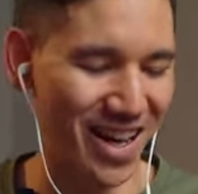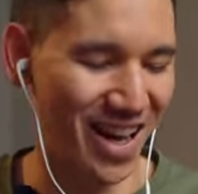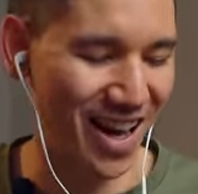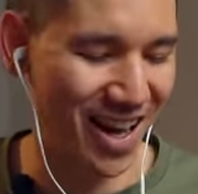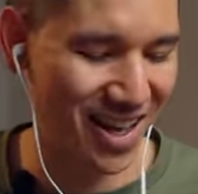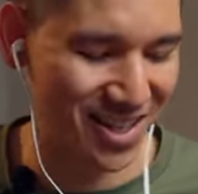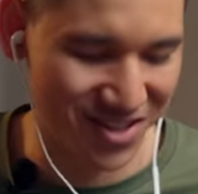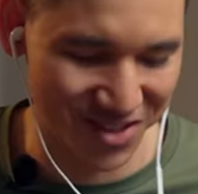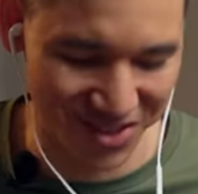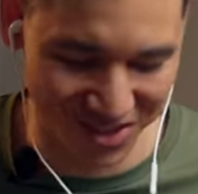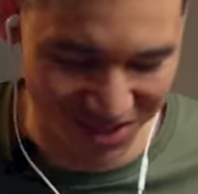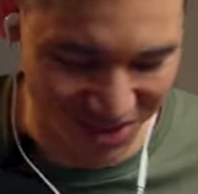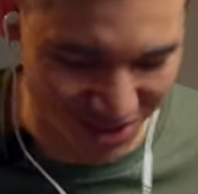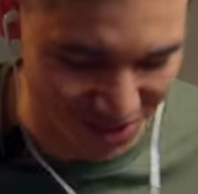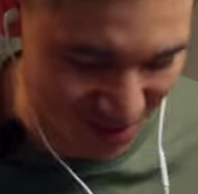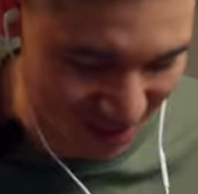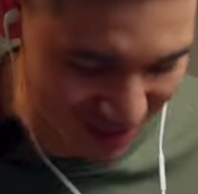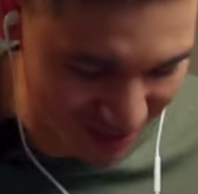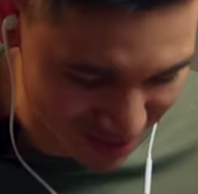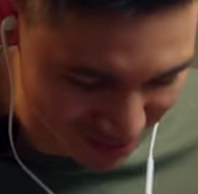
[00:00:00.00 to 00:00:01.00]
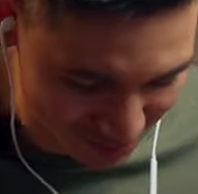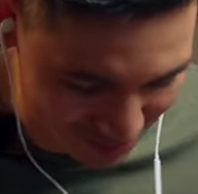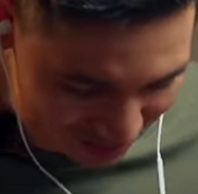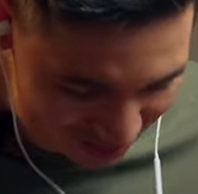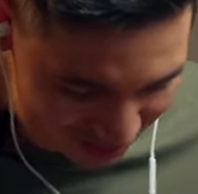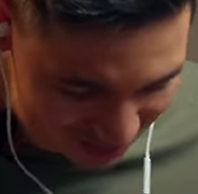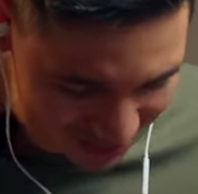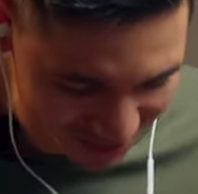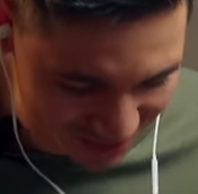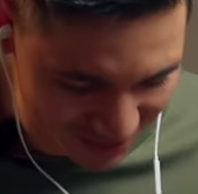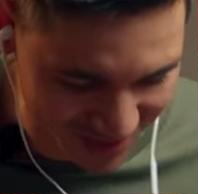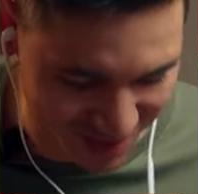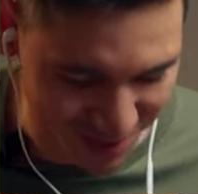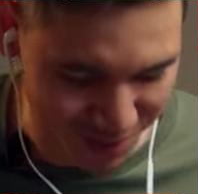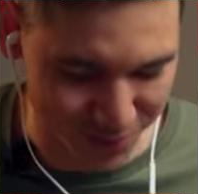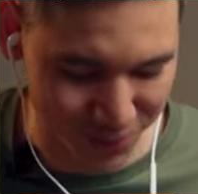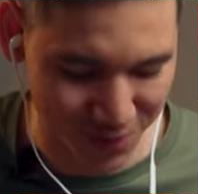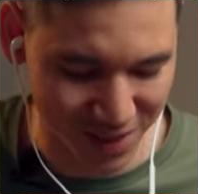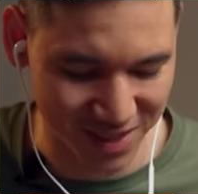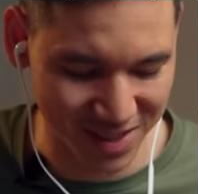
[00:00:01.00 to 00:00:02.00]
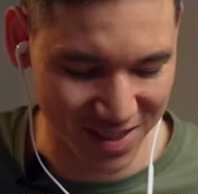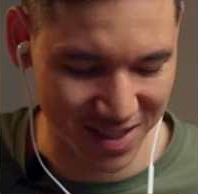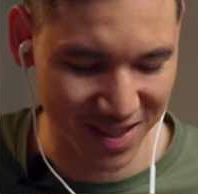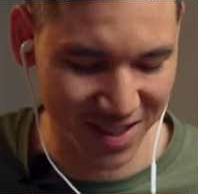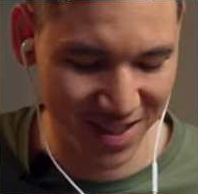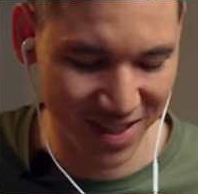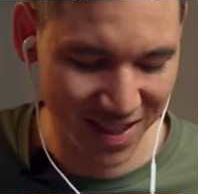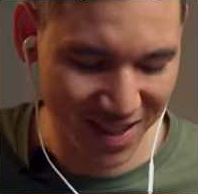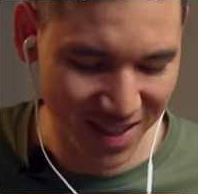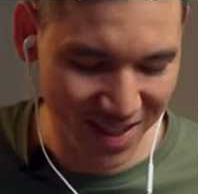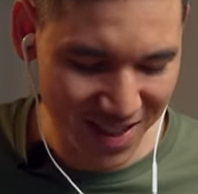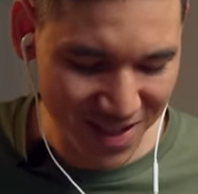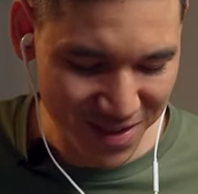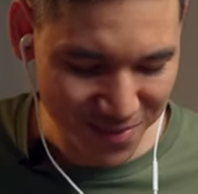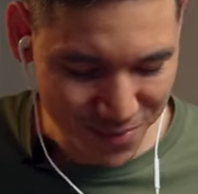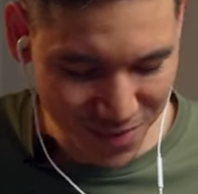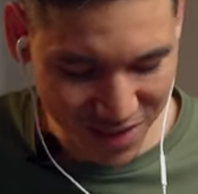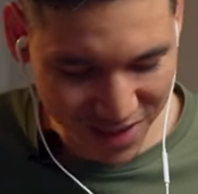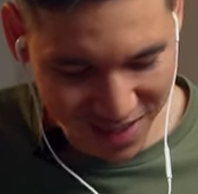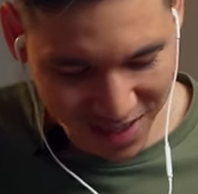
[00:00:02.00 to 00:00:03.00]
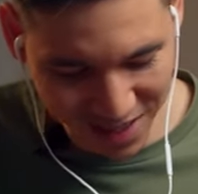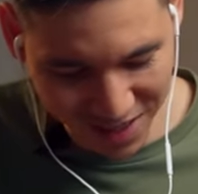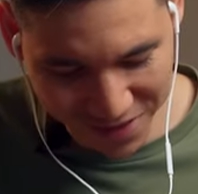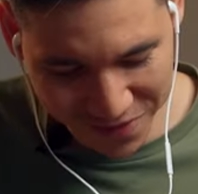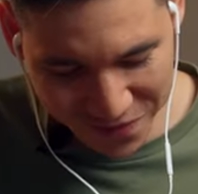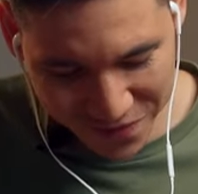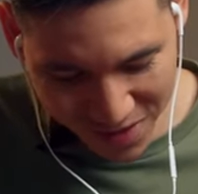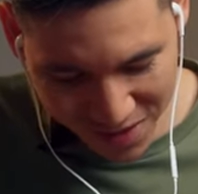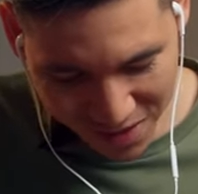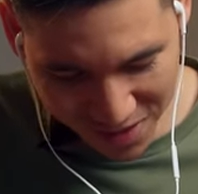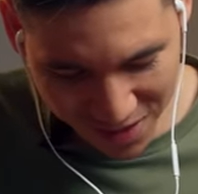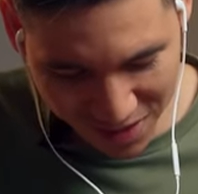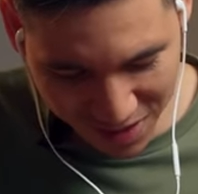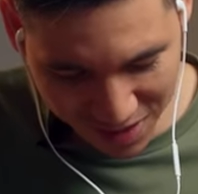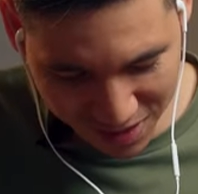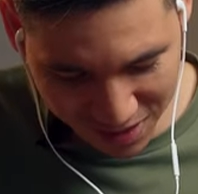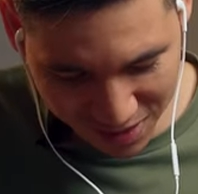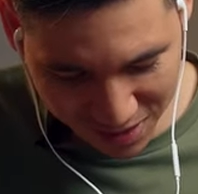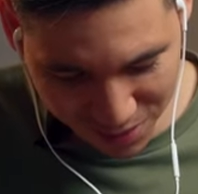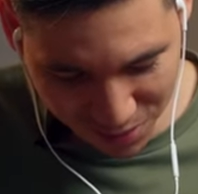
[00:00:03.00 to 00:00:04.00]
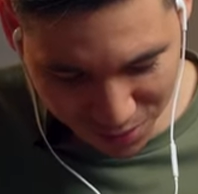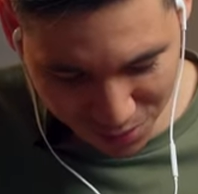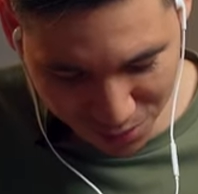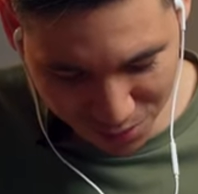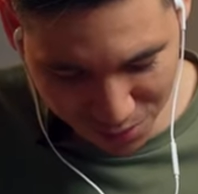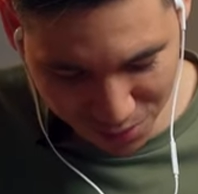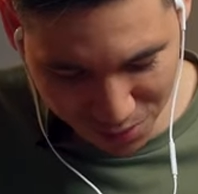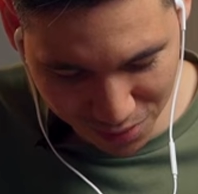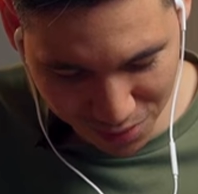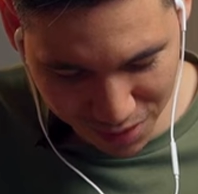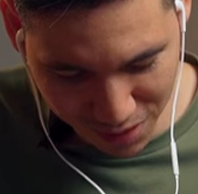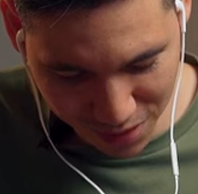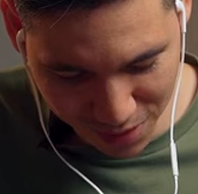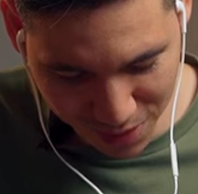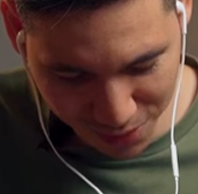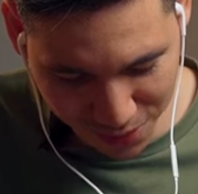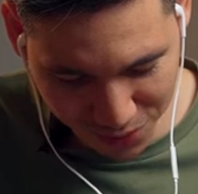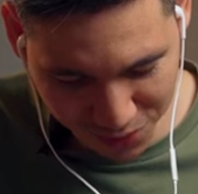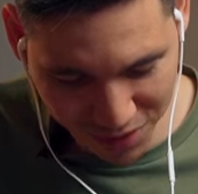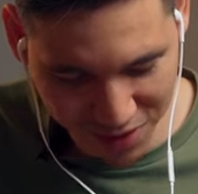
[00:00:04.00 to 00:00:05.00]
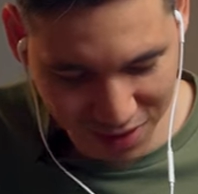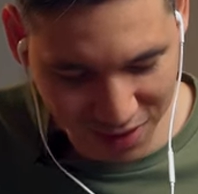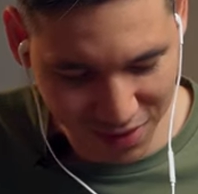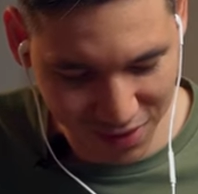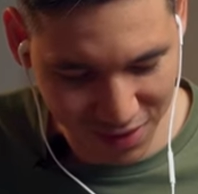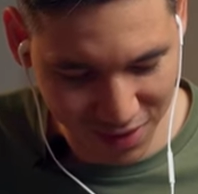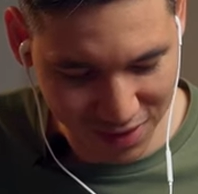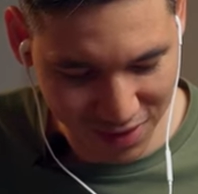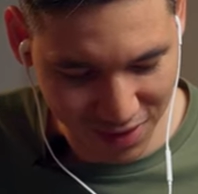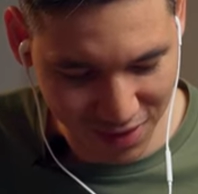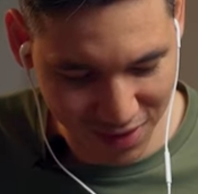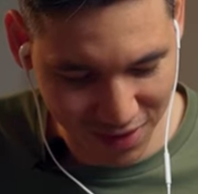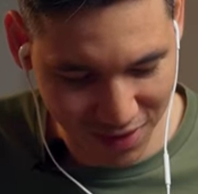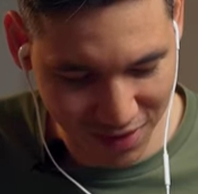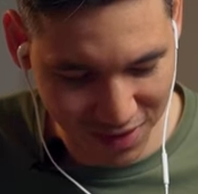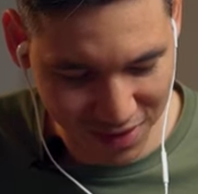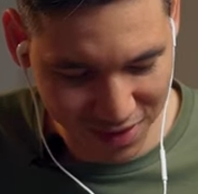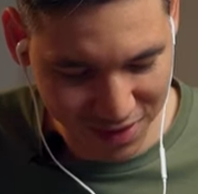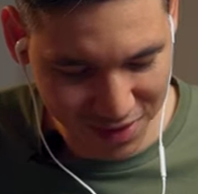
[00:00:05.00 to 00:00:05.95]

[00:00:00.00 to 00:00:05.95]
I don't know when you want to use this filter. But yeah, you can do uh, funny things, I think